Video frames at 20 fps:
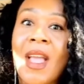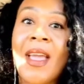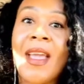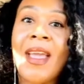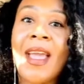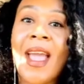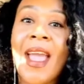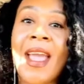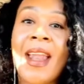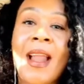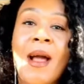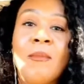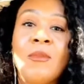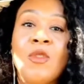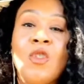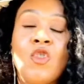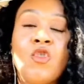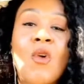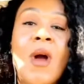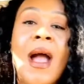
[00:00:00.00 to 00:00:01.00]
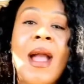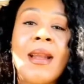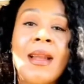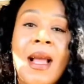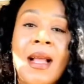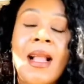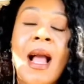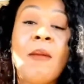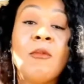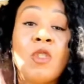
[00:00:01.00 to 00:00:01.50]
I'm trying
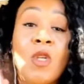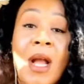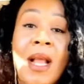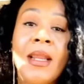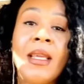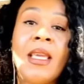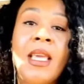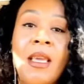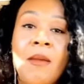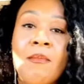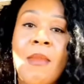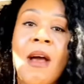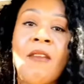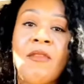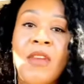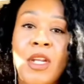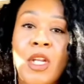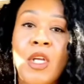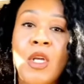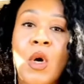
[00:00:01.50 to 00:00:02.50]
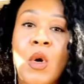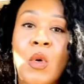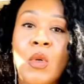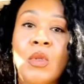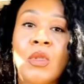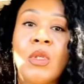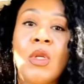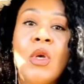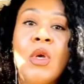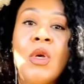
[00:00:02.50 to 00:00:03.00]
to keep my
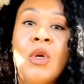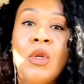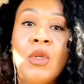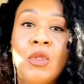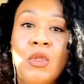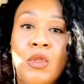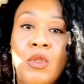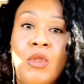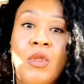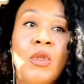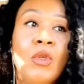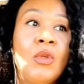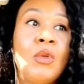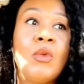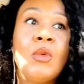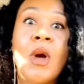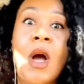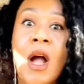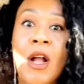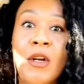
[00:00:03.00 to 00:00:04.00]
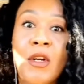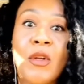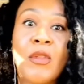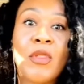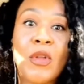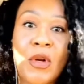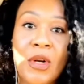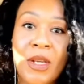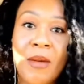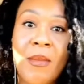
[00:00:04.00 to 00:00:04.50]
videos to under
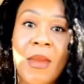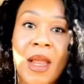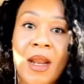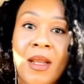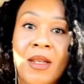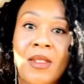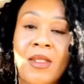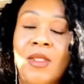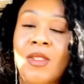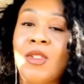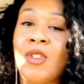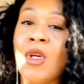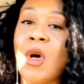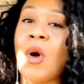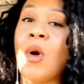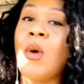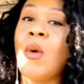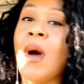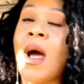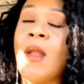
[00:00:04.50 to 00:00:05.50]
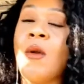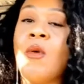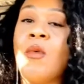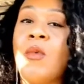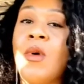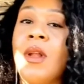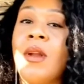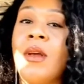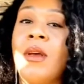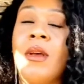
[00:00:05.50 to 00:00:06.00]
30 minutes. So I don't
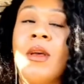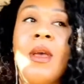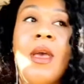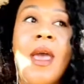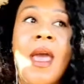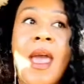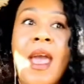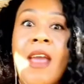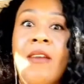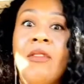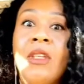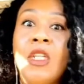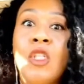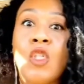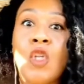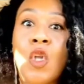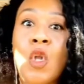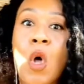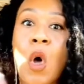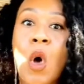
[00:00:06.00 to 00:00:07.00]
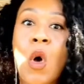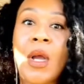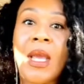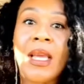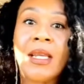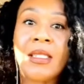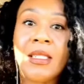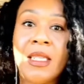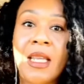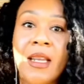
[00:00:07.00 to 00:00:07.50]
want to have these long
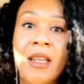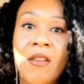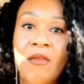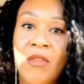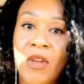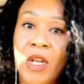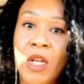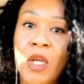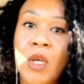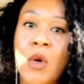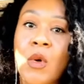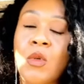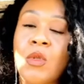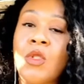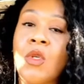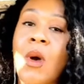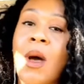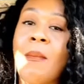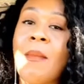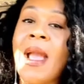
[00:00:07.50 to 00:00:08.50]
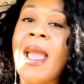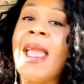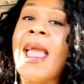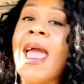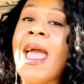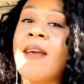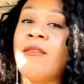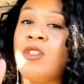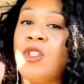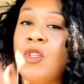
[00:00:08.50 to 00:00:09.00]
extended videos. So I might
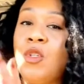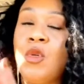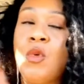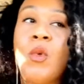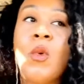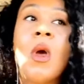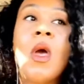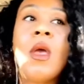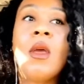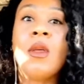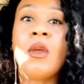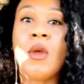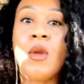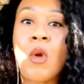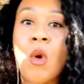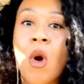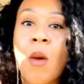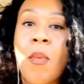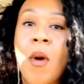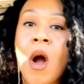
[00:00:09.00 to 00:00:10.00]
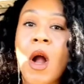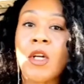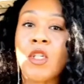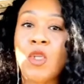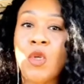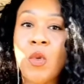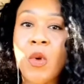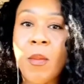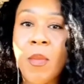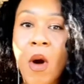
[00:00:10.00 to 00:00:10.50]
have to do, a part
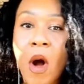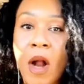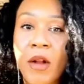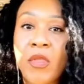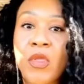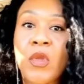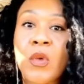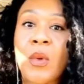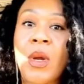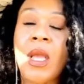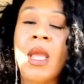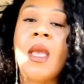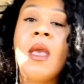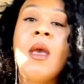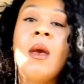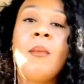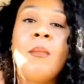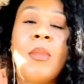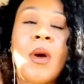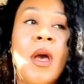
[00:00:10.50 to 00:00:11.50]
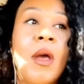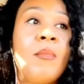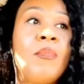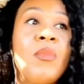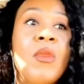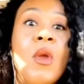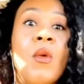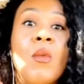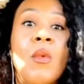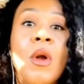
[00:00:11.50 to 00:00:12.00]
2, a part 3. But
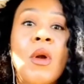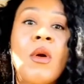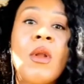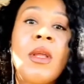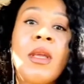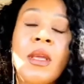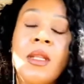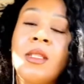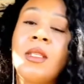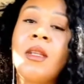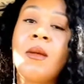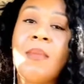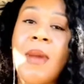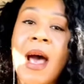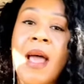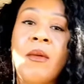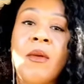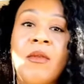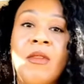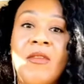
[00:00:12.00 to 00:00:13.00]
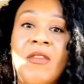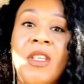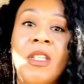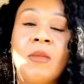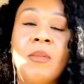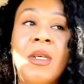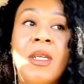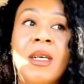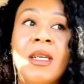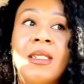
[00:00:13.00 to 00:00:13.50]
we're going to get to the bottom of this
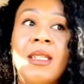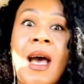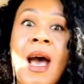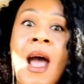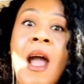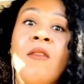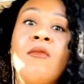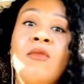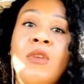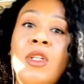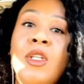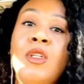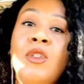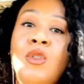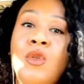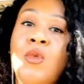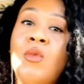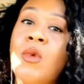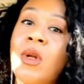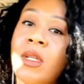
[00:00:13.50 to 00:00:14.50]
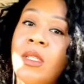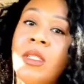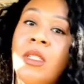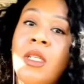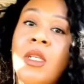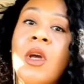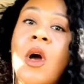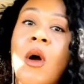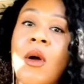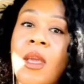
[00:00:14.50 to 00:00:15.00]
because I really do want to see
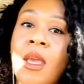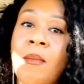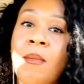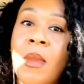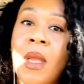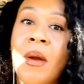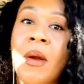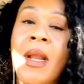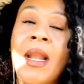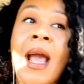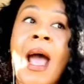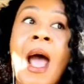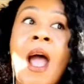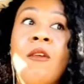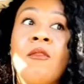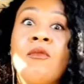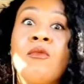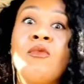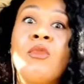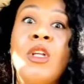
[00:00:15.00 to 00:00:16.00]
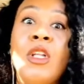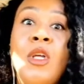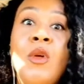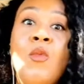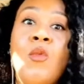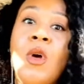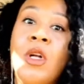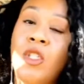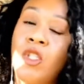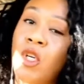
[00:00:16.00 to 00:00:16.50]
y'all get married. I really
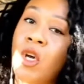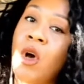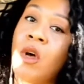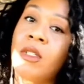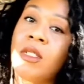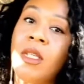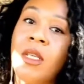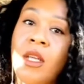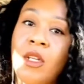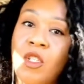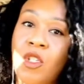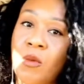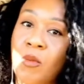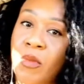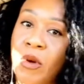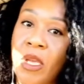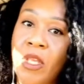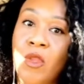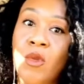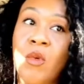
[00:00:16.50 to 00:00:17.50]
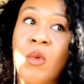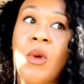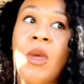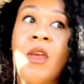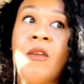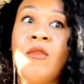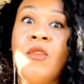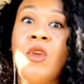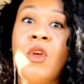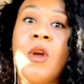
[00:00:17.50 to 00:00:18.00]
want y'all to get your breakthrough.
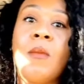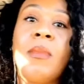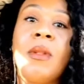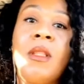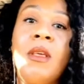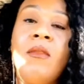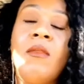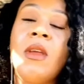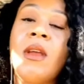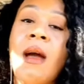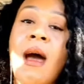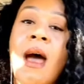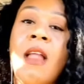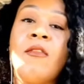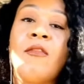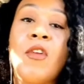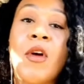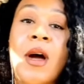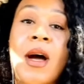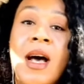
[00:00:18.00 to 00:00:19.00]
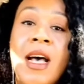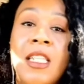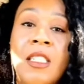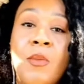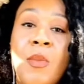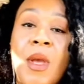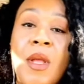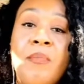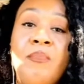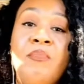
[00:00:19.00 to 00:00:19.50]
If you're believing God for a husband,